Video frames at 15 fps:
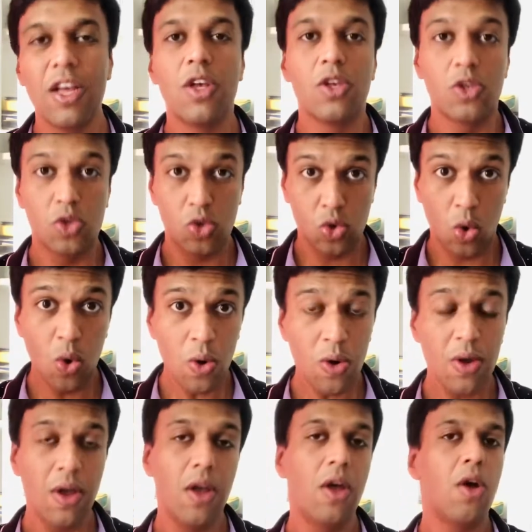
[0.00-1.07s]

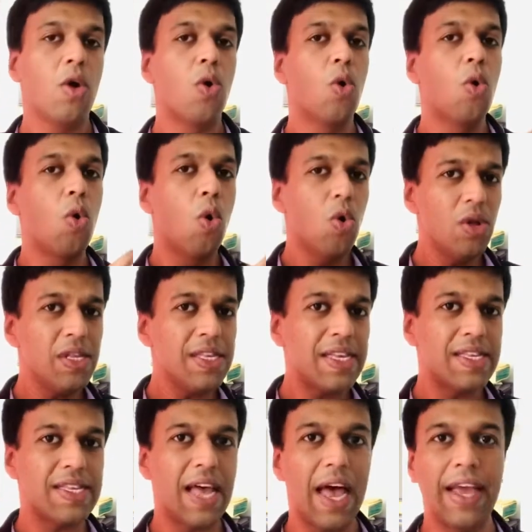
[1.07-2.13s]
So goals
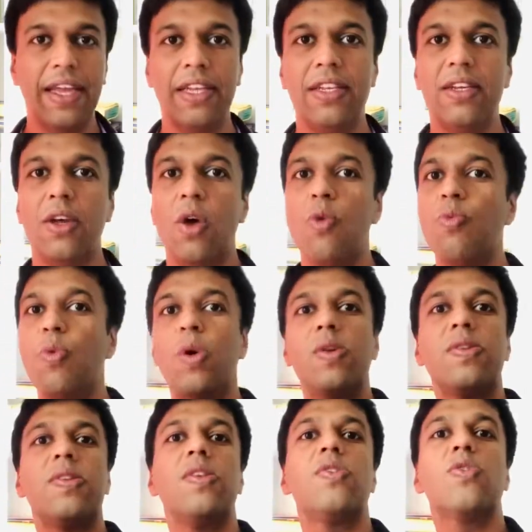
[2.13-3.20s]
assigned
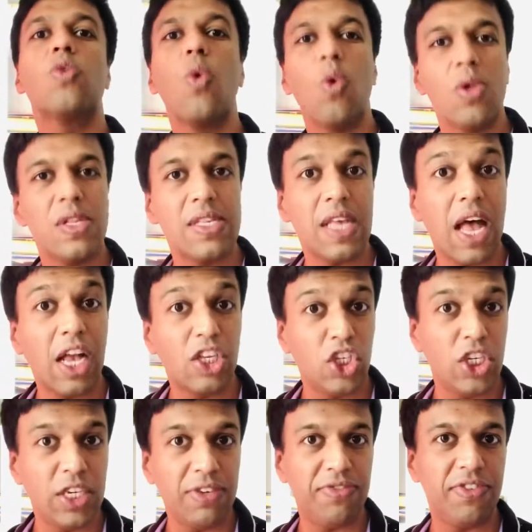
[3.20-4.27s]
versus goals
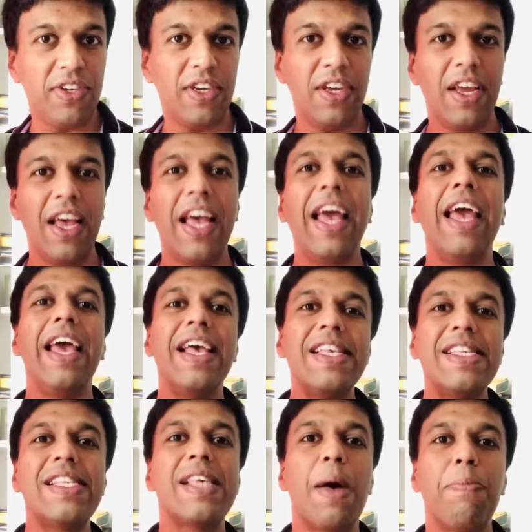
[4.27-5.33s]
achieved
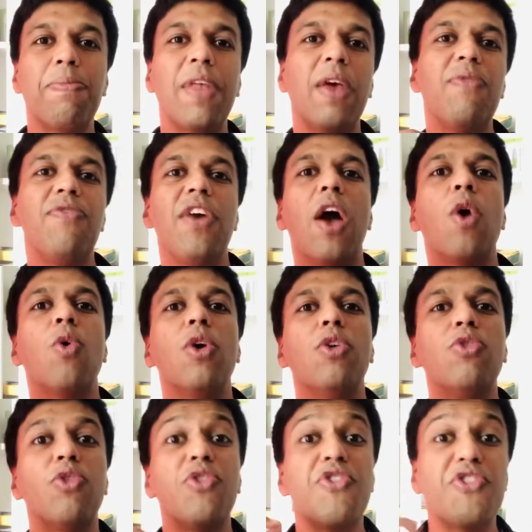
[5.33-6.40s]
is something we are going
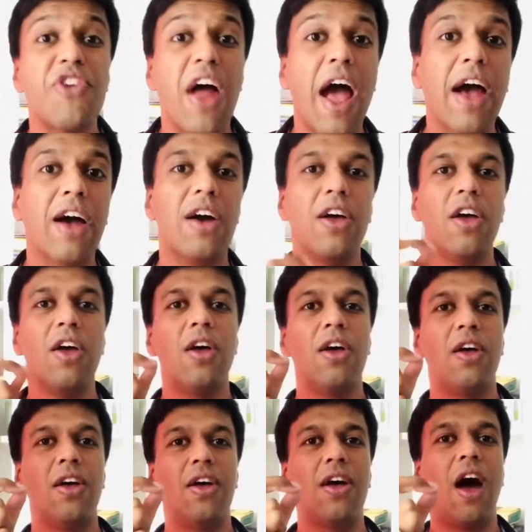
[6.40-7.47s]
to track
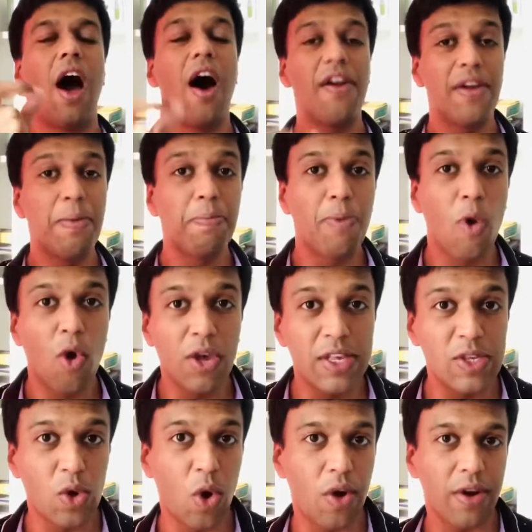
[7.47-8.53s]
our
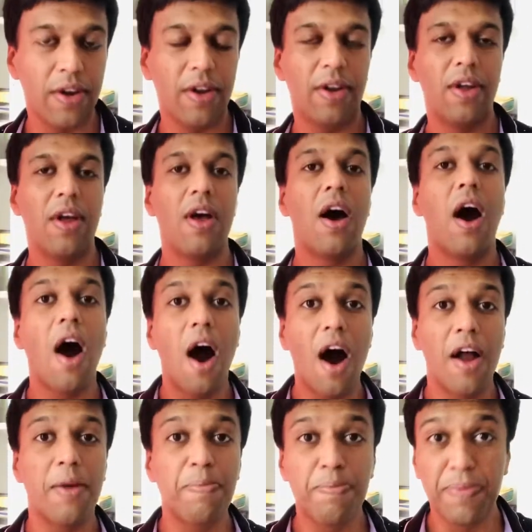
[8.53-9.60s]
employees on,
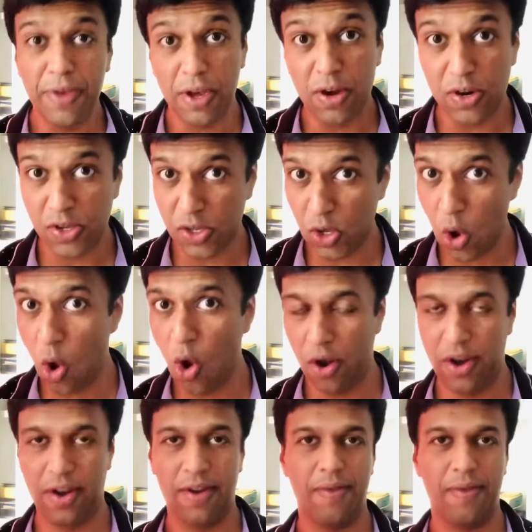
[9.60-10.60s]
our peers on.